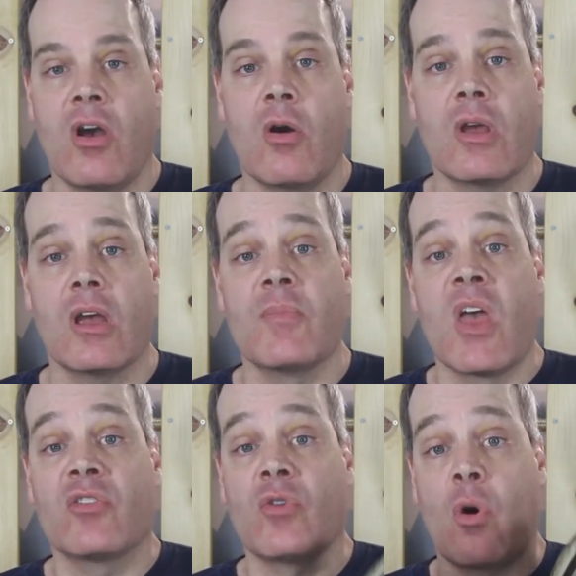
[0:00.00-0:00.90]
Okay,
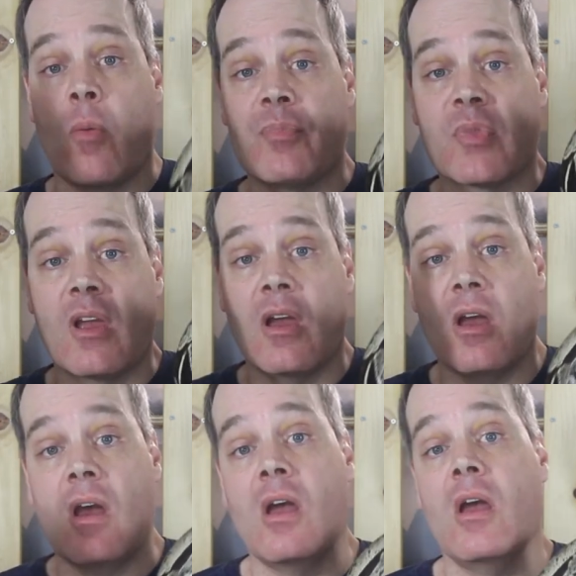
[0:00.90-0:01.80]
so
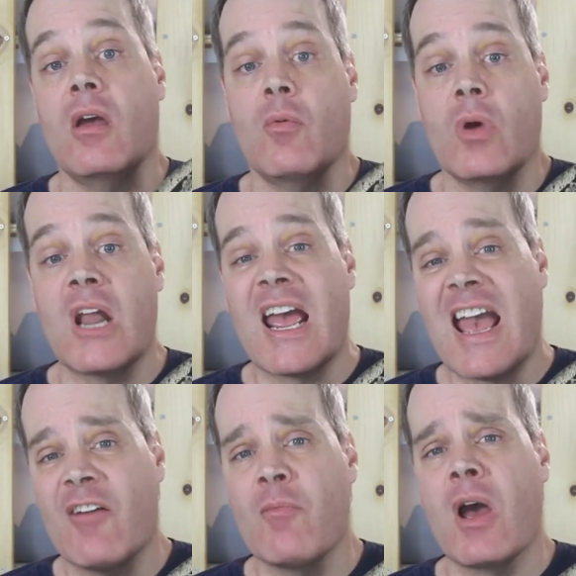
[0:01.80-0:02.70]
when I
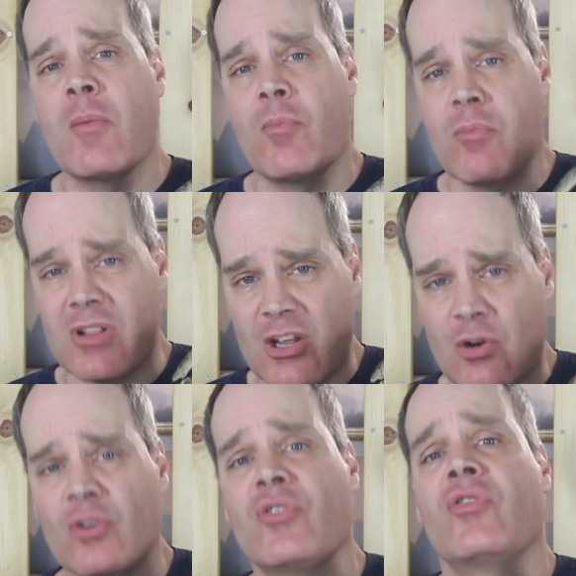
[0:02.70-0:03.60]
have my
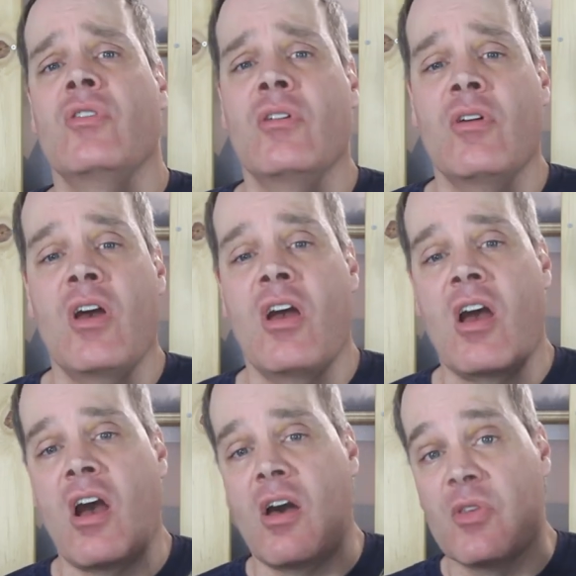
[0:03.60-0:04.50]
litters,
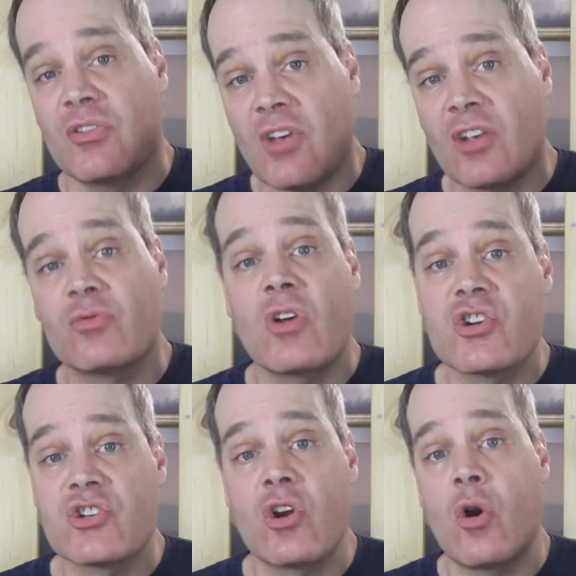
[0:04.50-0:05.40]
the sex
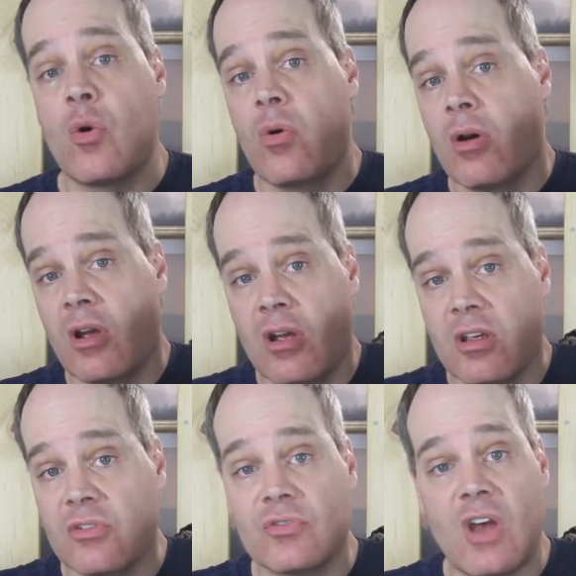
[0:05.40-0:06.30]
ratio
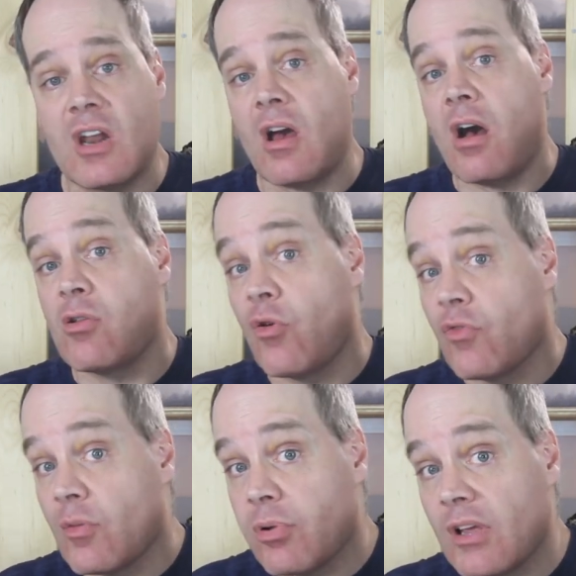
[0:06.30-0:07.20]
is kind of all
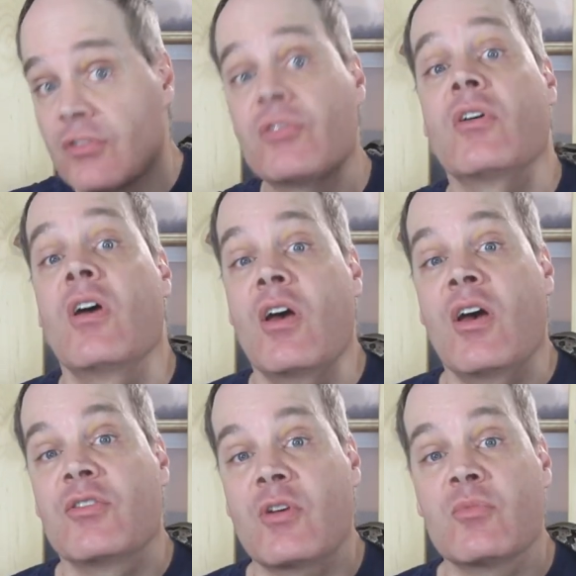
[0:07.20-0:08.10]
over the place.
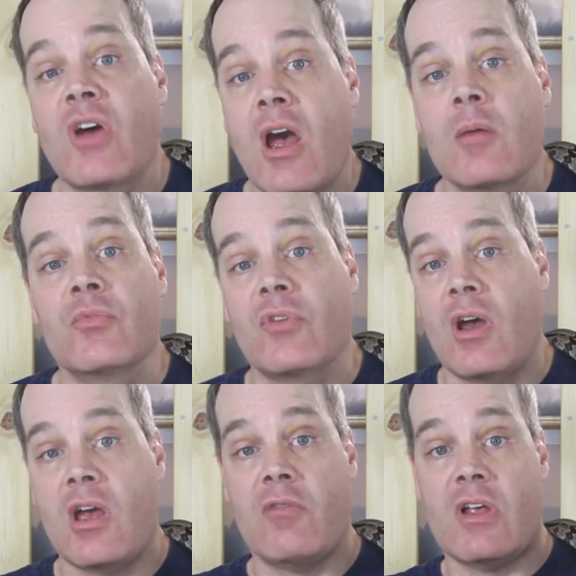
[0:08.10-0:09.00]
Sometimes
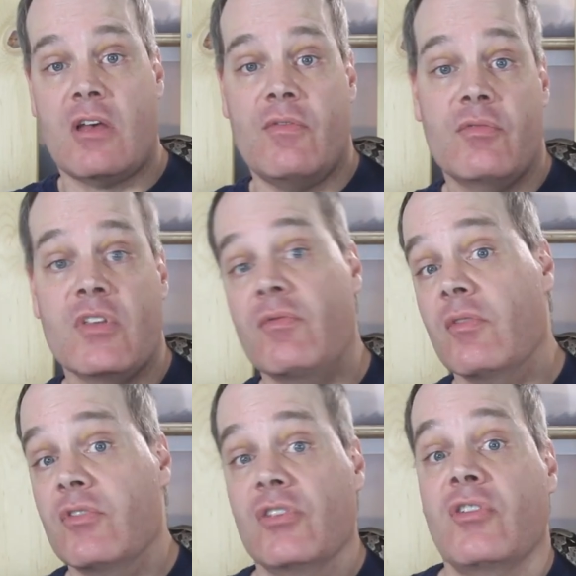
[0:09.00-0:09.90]
I have like a
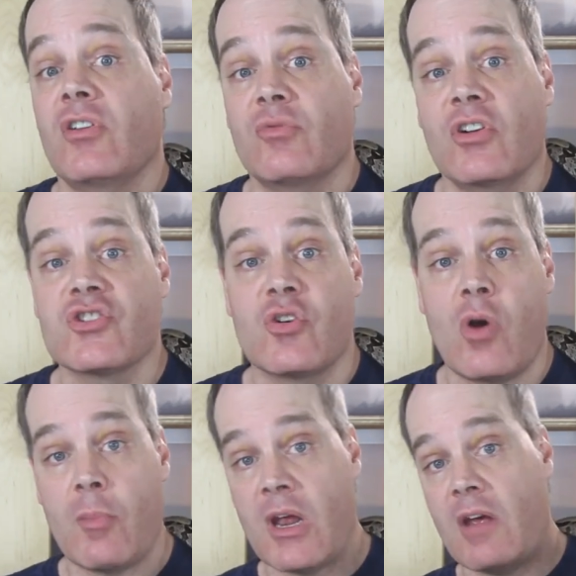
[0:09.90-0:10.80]
50-50 sex ratio.
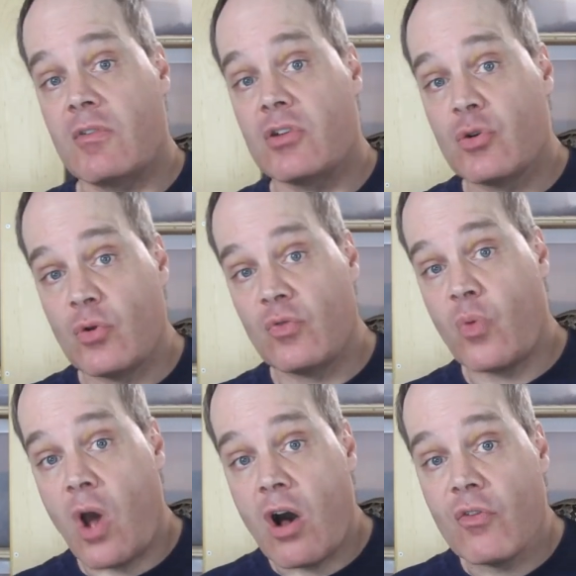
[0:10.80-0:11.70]
I might have a litter of
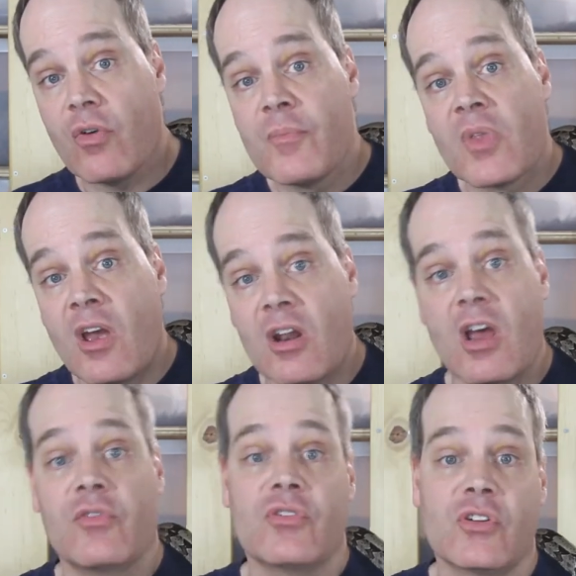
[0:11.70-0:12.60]
12 and
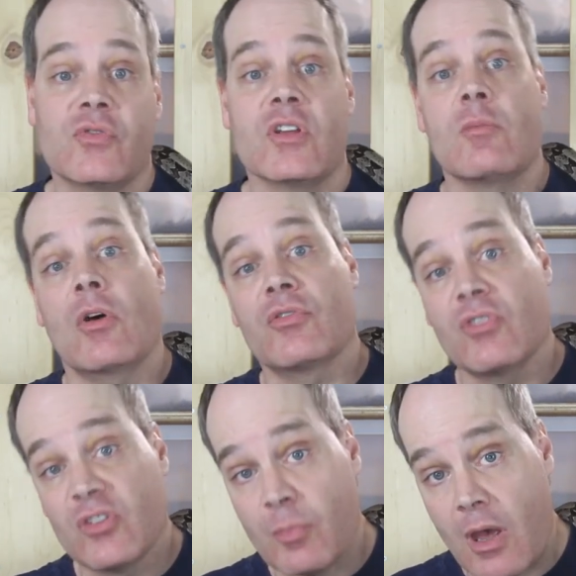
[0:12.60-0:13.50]
I have 6 females,
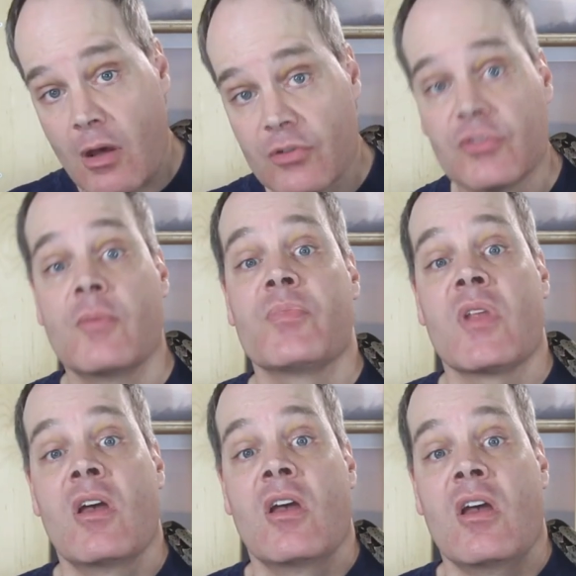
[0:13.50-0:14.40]
6 males.
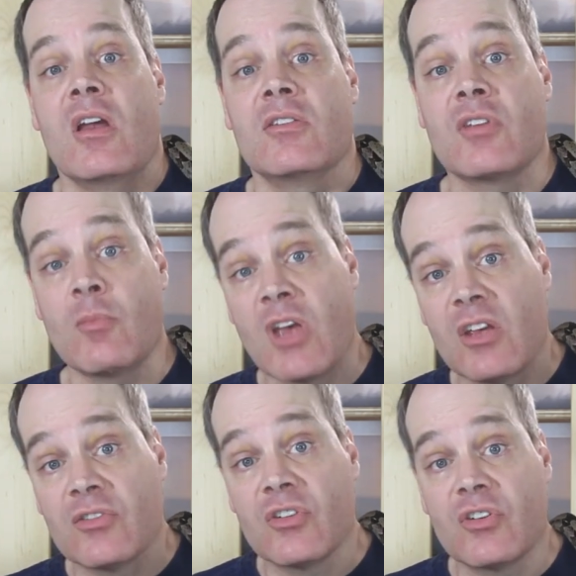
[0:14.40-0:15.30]
In some
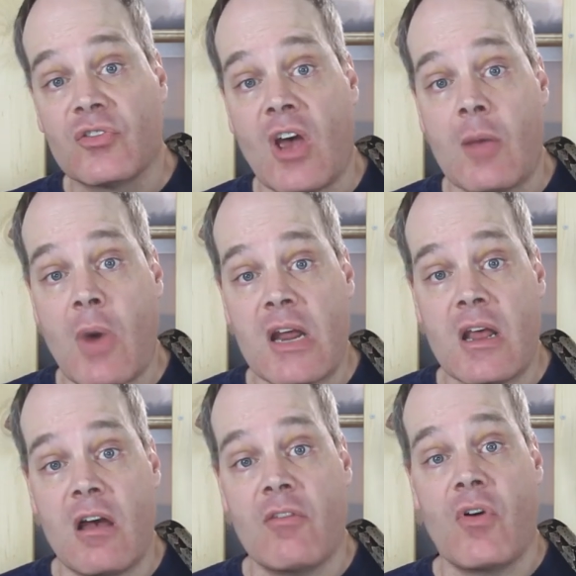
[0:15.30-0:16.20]
cases, I might
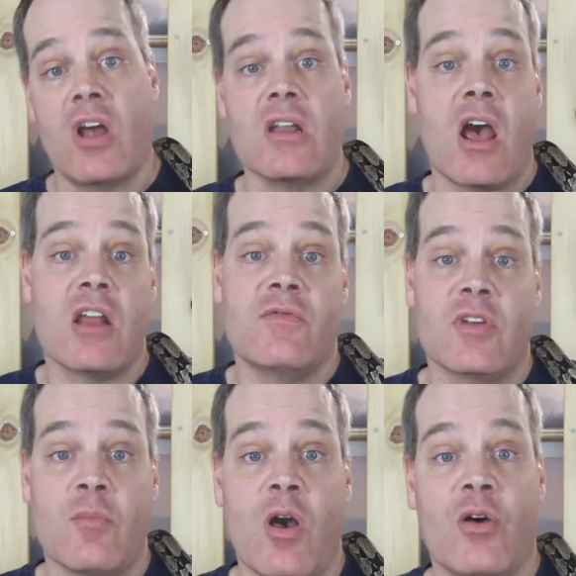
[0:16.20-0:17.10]
have 9
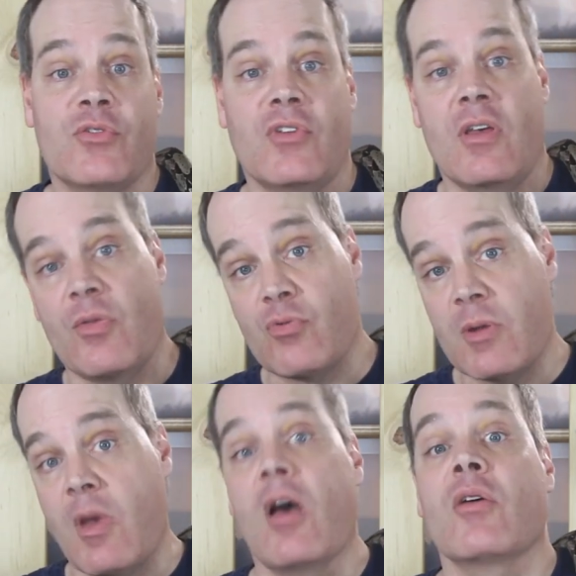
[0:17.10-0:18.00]
females and 3
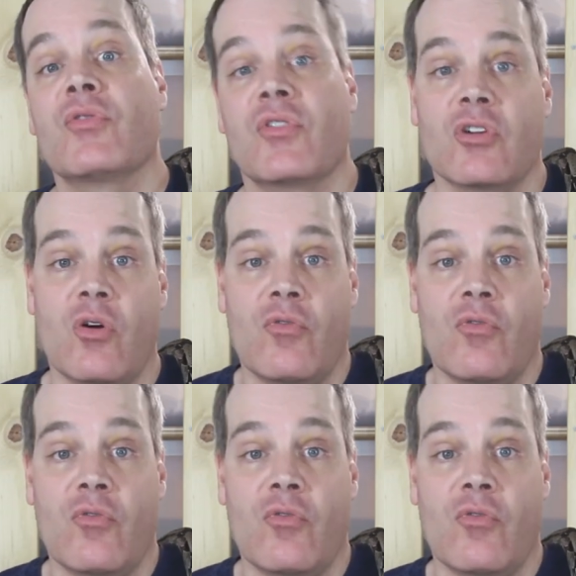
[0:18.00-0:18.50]
males, you know,